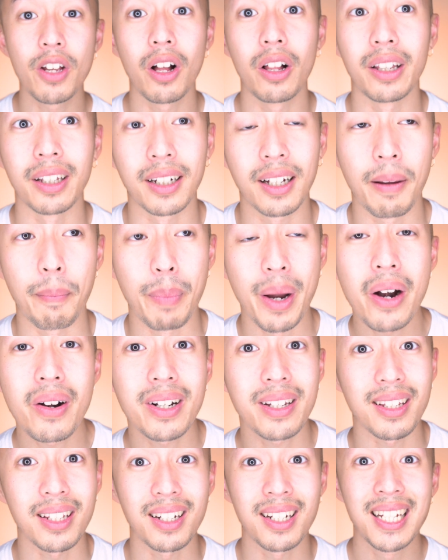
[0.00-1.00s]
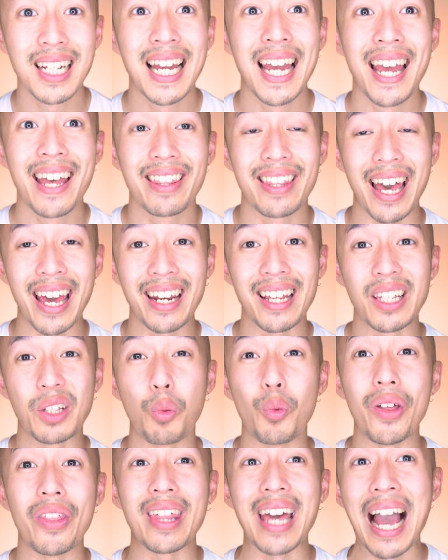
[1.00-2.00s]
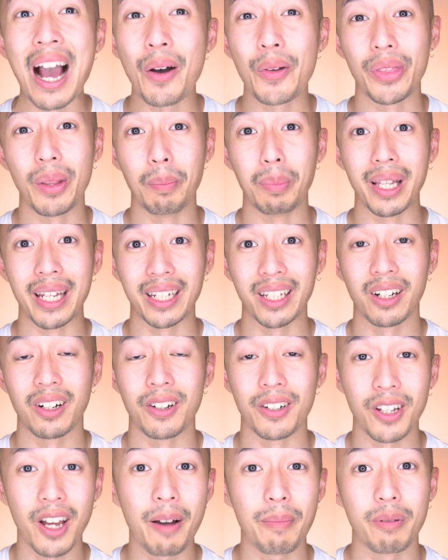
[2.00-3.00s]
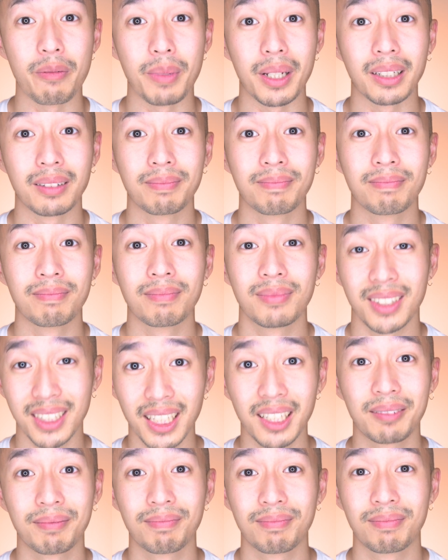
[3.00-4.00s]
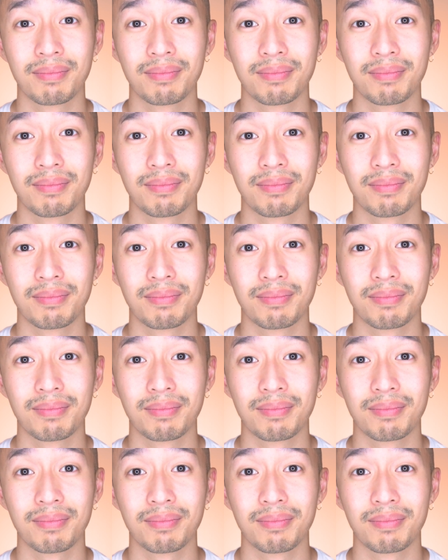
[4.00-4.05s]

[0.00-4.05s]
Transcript: you all a comparison, that is without the blanket on top of me. See?